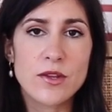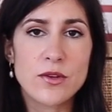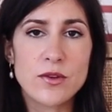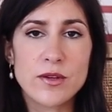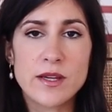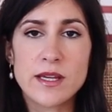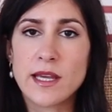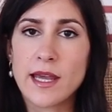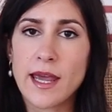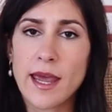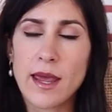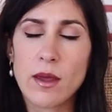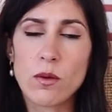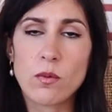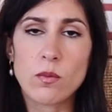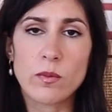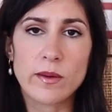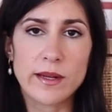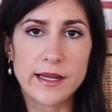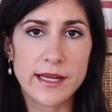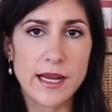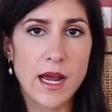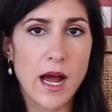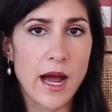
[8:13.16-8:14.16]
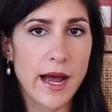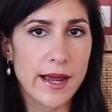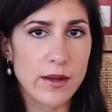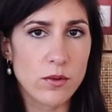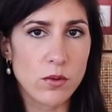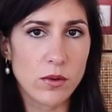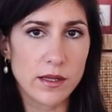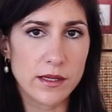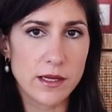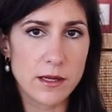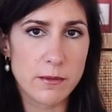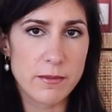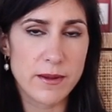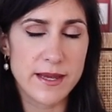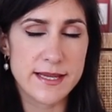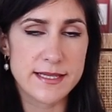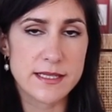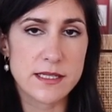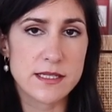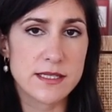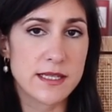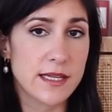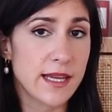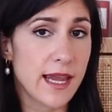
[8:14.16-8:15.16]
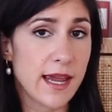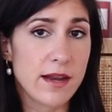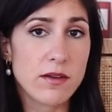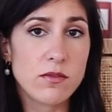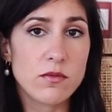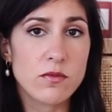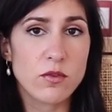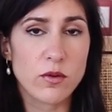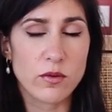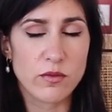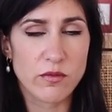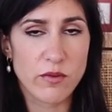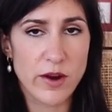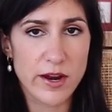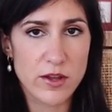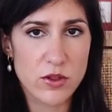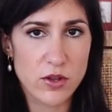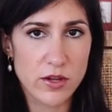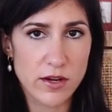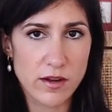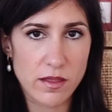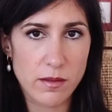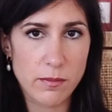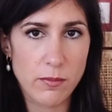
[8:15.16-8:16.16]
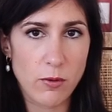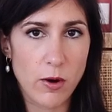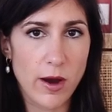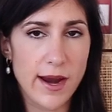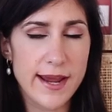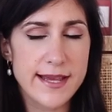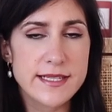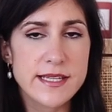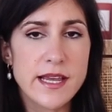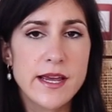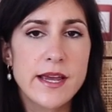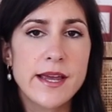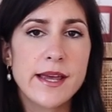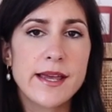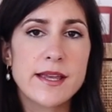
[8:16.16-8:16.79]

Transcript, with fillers: You can get really high quality pieces again for a fraction of the price,